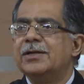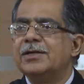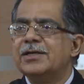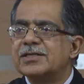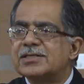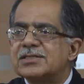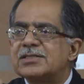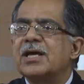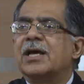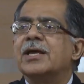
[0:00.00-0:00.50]

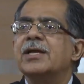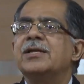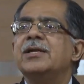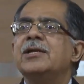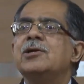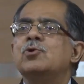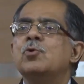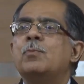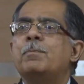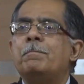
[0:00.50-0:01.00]

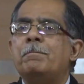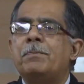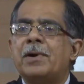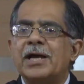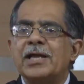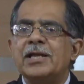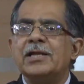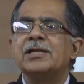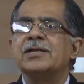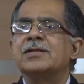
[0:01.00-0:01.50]
decided to
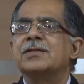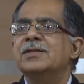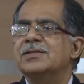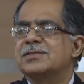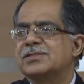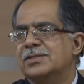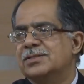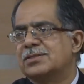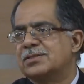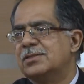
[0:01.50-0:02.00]
pilot
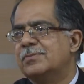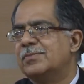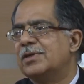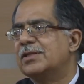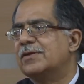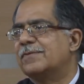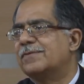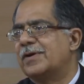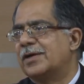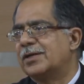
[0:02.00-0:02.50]
this system
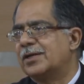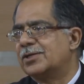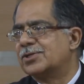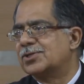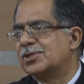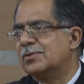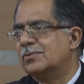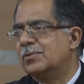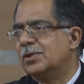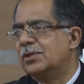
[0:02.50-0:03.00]
in the
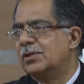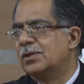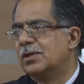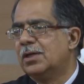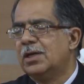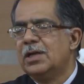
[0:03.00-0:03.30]
financial world.